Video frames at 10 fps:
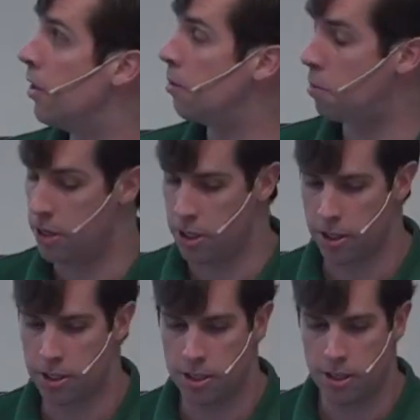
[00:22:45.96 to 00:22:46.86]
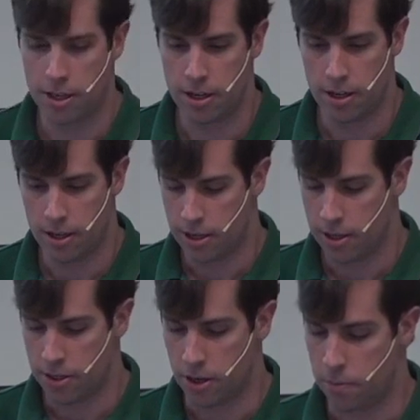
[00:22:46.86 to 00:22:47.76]
with other projects.
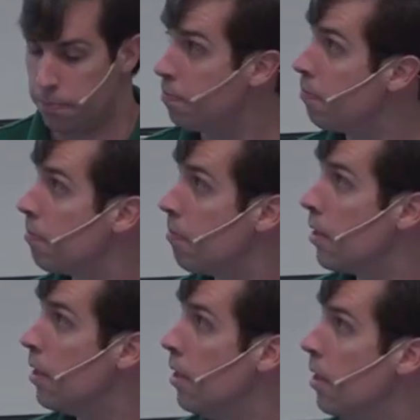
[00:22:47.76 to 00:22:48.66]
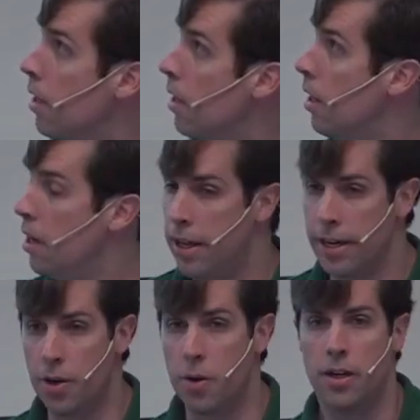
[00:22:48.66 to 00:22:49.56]
So,
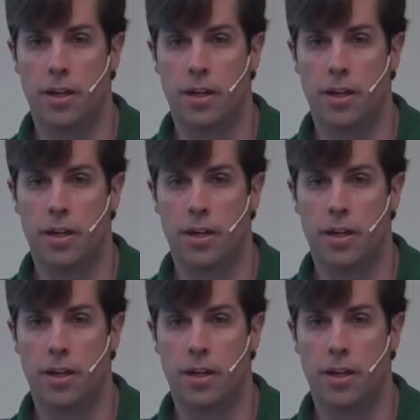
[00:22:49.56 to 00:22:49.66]
thank you.